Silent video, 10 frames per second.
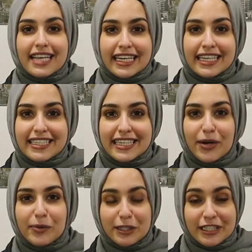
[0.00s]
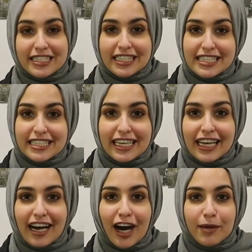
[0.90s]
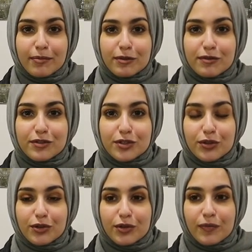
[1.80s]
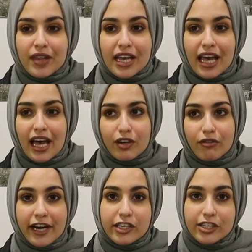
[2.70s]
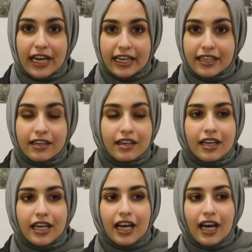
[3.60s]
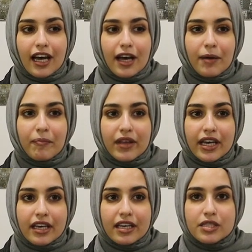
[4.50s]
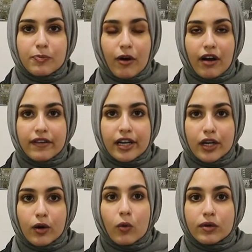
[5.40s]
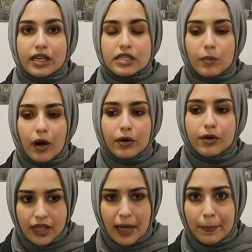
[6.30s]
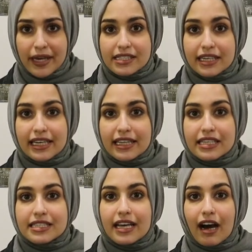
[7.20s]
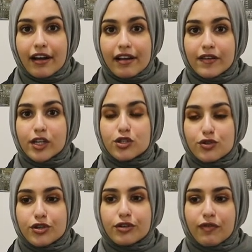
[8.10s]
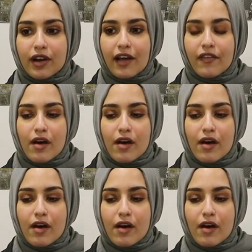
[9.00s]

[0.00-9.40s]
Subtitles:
second year, which is this year, I moved to Grange Lane. It is privately owned as well, and basically this year I live in a studio flat,